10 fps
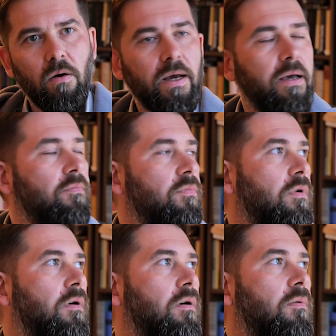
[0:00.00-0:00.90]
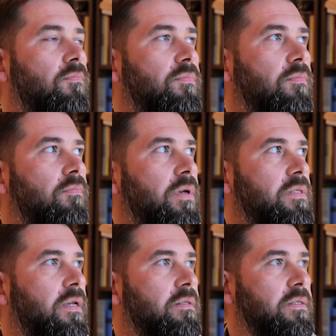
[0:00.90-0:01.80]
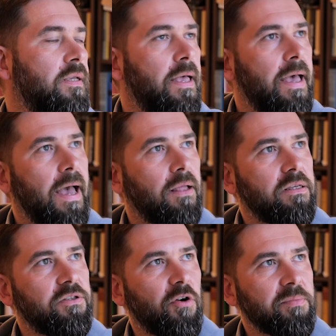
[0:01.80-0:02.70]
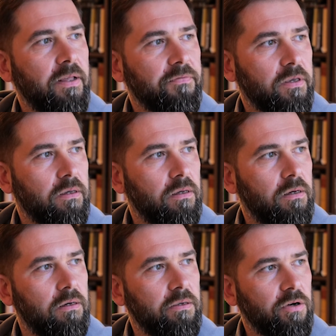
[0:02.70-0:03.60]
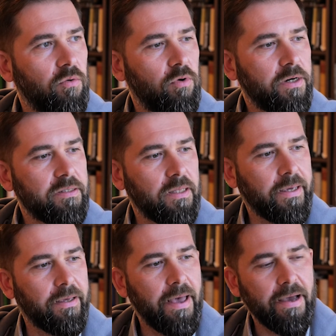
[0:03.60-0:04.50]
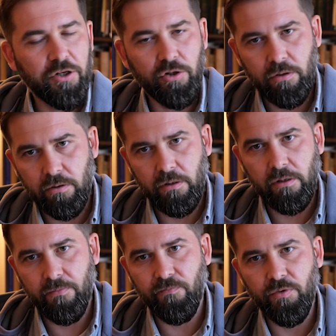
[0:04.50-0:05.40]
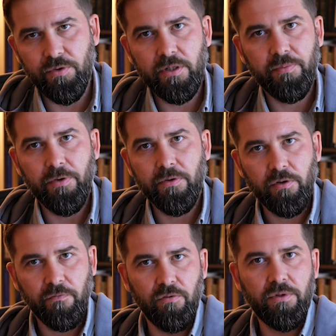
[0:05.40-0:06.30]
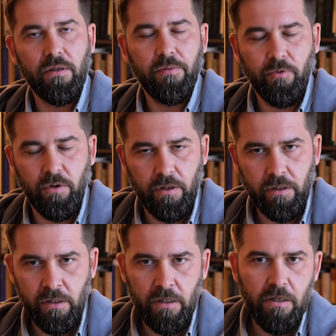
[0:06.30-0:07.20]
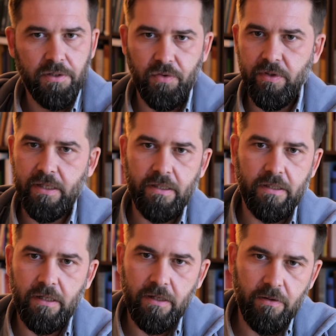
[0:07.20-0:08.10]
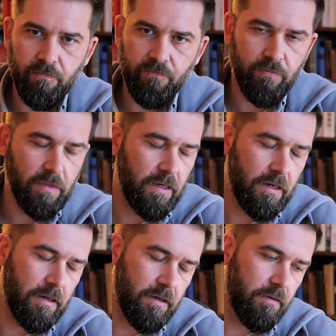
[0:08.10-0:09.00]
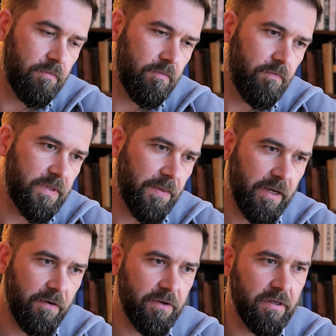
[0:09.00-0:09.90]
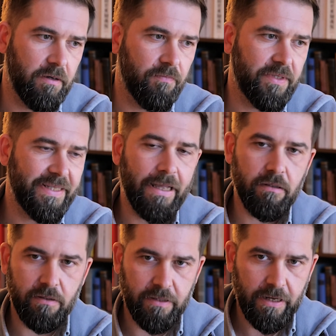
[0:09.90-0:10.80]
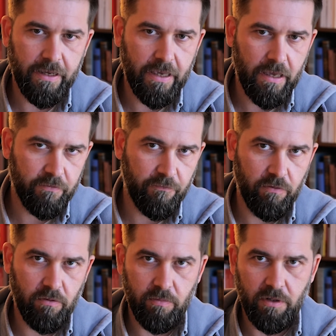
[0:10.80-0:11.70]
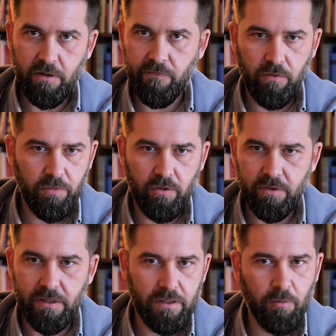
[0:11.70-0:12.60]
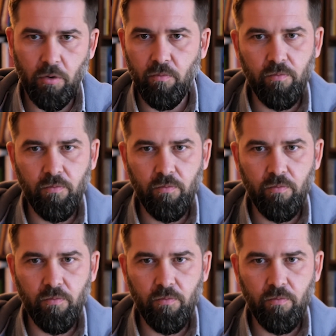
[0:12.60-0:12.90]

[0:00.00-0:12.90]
Okay, makes sense. And in terms like what is like an actual user experience of using the product? So is it some kind of stats that I get from your system,